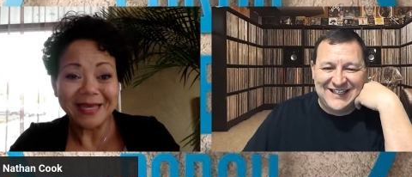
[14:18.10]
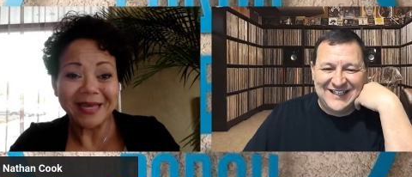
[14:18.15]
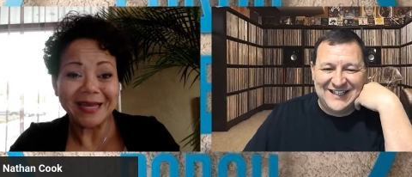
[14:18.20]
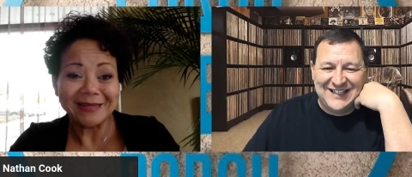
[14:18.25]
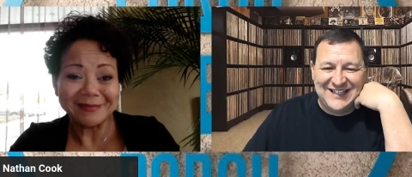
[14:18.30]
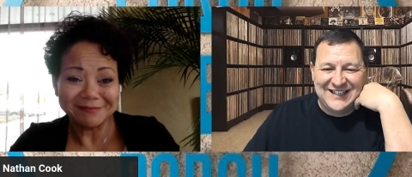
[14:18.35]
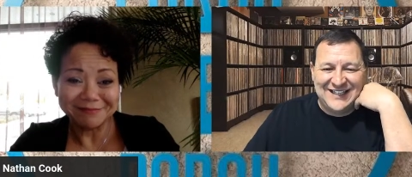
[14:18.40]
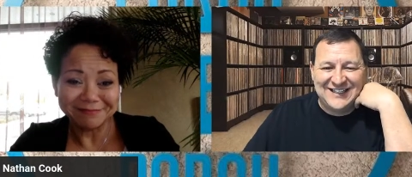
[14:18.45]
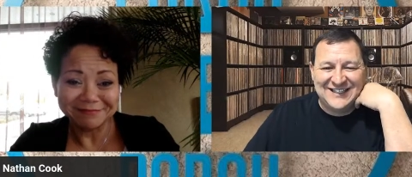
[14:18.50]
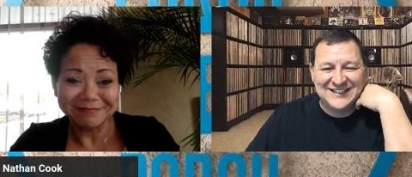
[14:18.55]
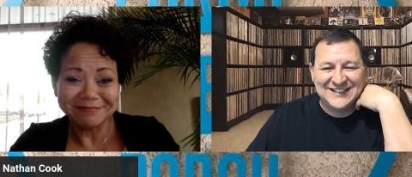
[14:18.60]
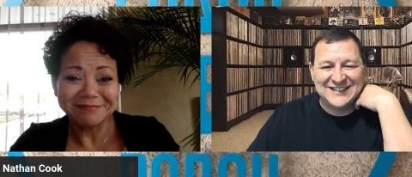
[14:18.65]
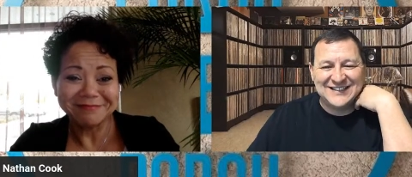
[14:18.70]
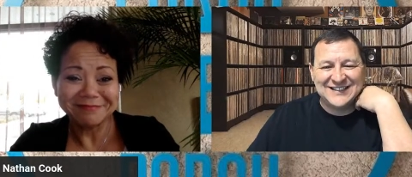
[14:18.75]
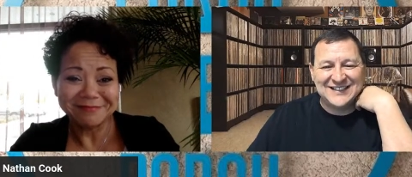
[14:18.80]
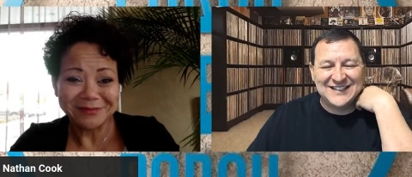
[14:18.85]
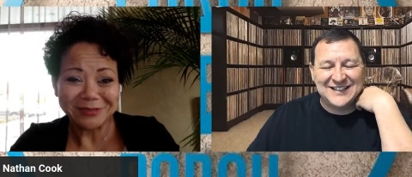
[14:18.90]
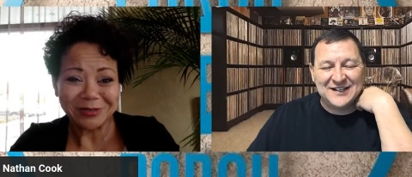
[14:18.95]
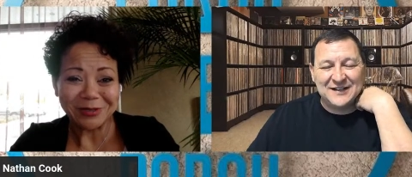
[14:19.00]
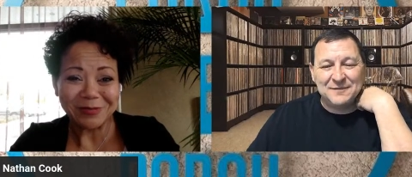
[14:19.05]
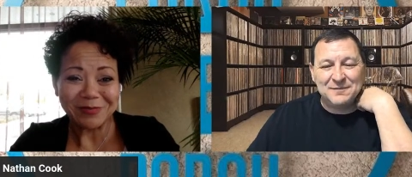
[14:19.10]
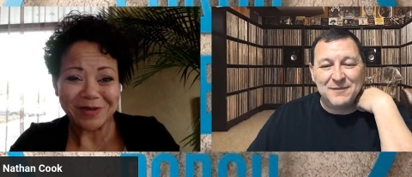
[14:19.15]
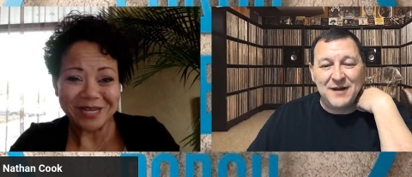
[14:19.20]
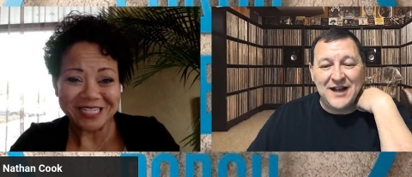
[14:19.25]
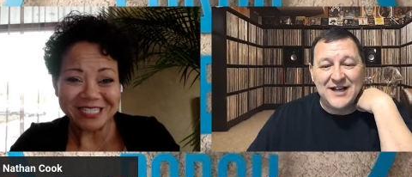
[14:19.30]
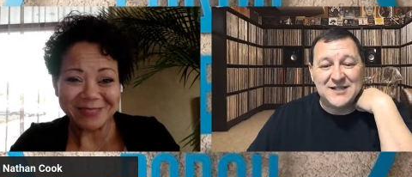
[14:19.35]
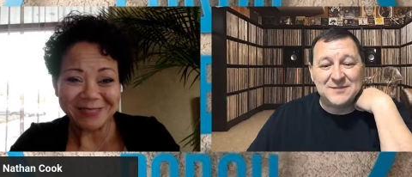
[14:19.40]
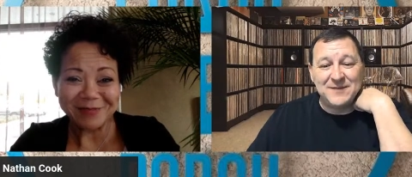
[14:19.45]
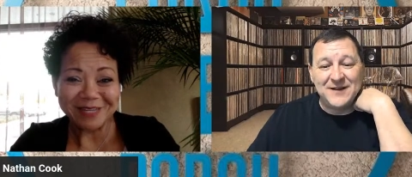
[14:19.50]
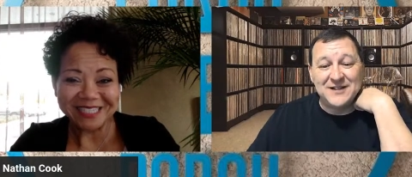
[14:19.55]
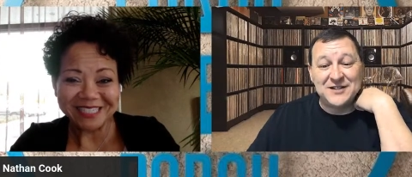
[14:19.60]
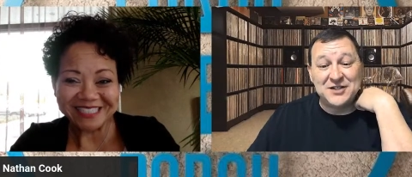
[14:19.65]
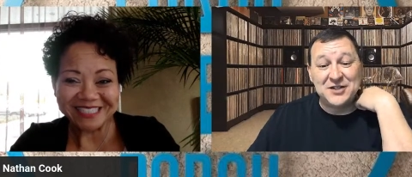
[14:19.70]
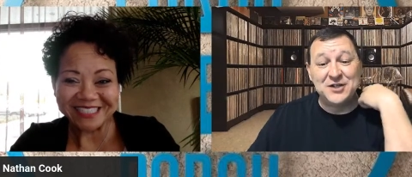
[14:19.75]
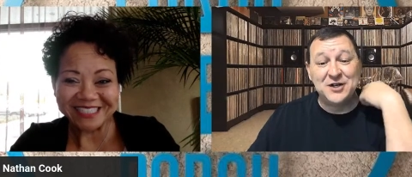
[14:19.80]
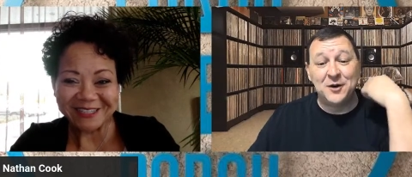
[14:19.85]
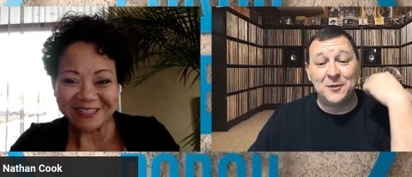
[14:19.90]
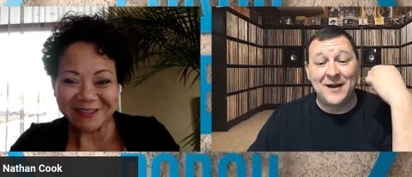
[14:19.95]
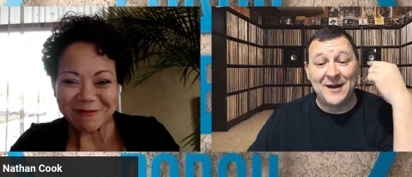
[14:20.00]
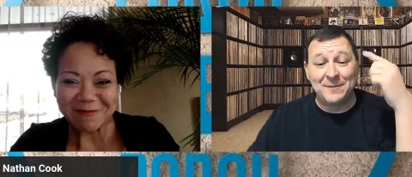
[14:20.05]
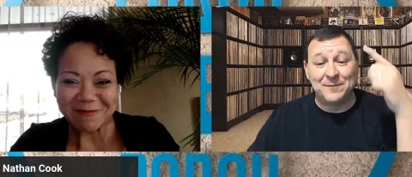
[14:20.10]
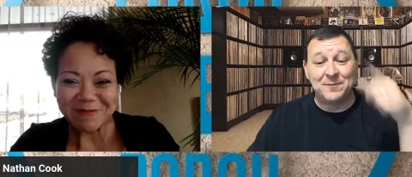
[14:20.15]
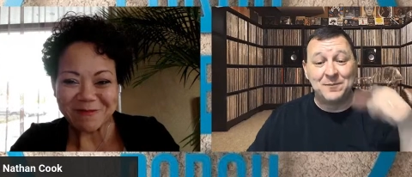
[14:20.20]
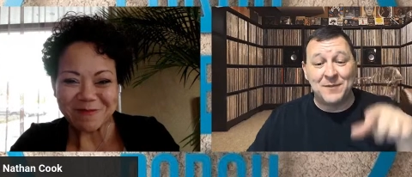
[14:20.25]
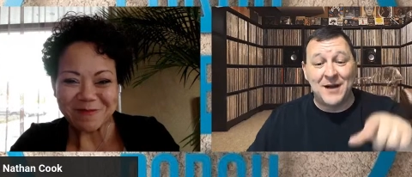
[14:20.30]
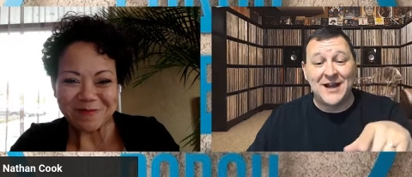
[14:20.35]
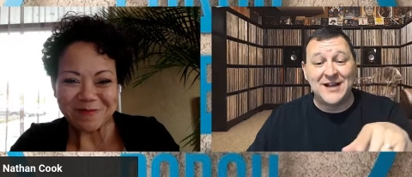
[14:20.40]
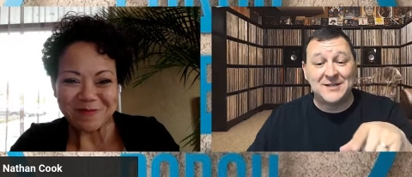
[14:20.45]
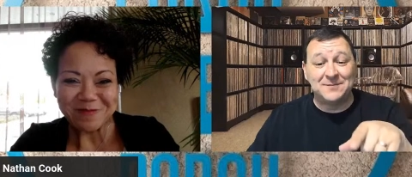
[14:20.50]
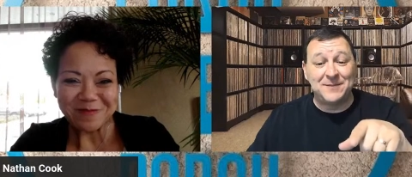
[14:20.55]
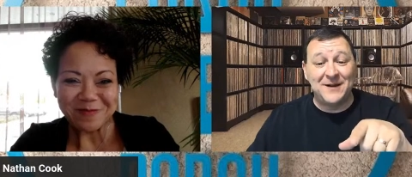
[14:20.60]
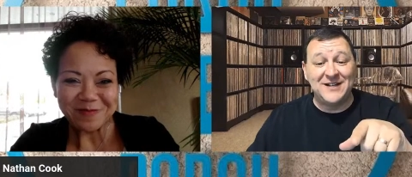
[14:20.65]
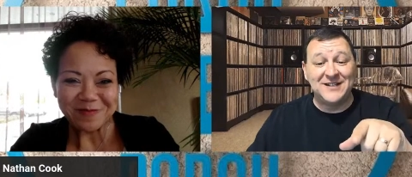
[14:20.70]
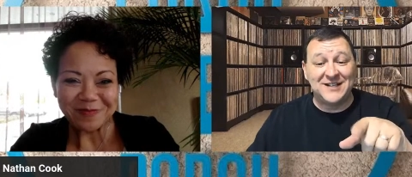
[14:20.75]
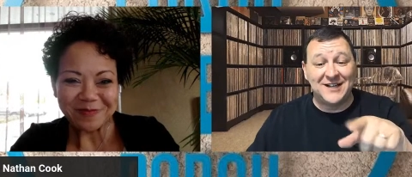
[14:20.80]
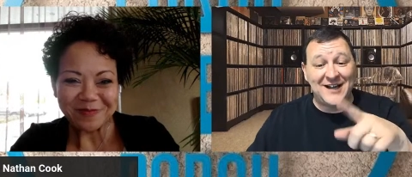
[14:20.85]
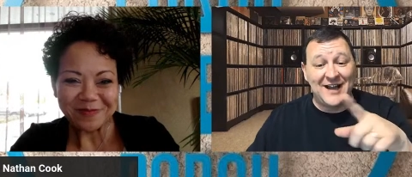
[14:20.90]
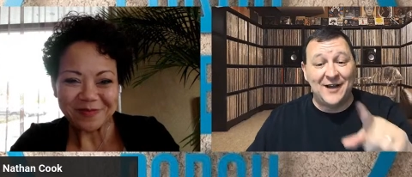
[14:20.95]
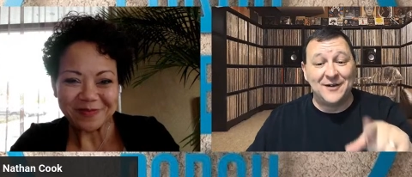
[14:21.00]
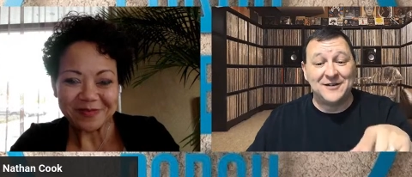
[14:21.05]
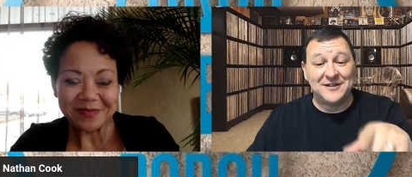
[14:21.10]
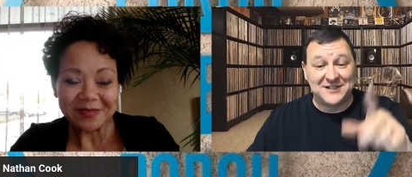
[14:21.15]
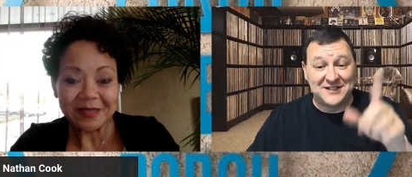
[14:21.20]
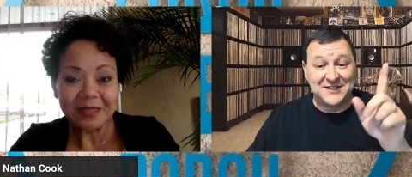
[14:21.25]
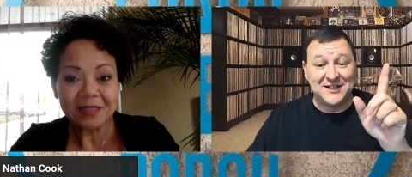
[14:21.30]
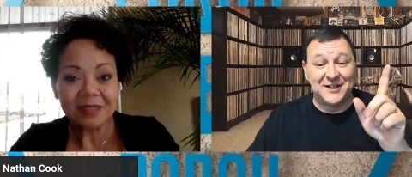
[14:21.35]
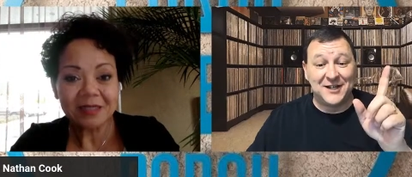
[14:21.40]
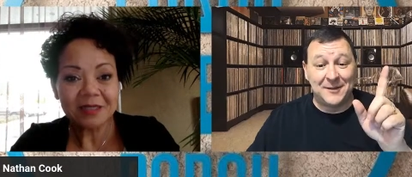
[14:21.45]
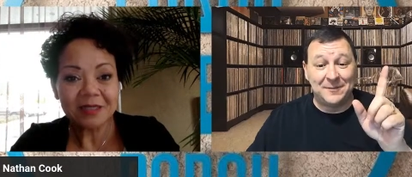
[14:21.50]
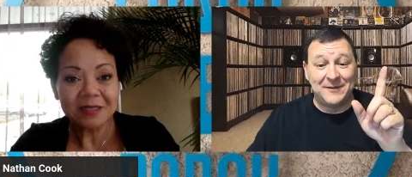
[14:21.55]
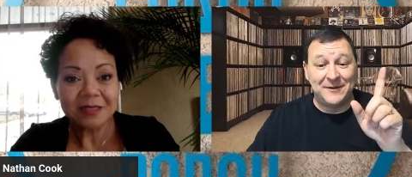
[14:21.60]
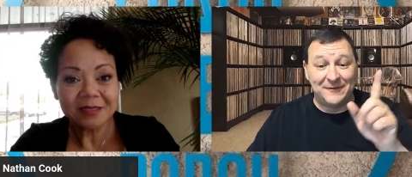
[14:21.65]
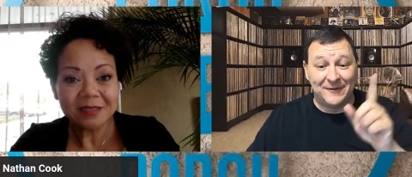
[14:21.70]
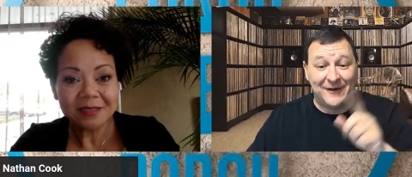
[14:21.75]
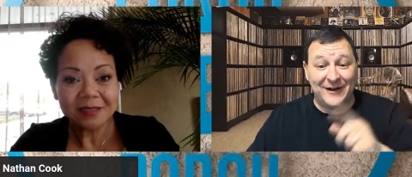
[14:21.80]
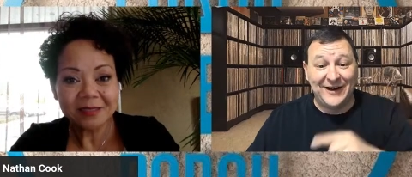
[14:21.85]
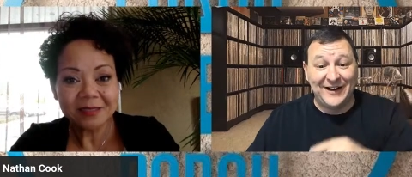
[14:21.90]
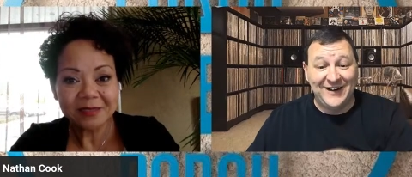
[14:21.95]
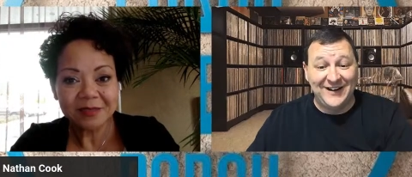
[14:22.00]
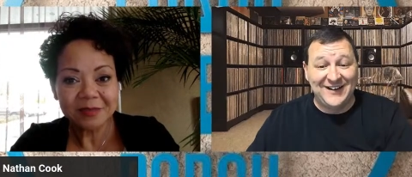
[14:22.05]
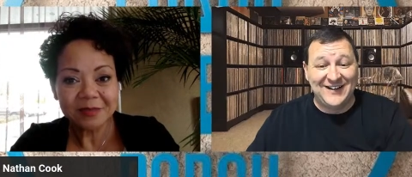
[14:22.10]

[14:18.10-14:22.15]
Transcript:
Speaker 1: yeah. Go MySpace. MySpace. You know my MySpace account is still up and running.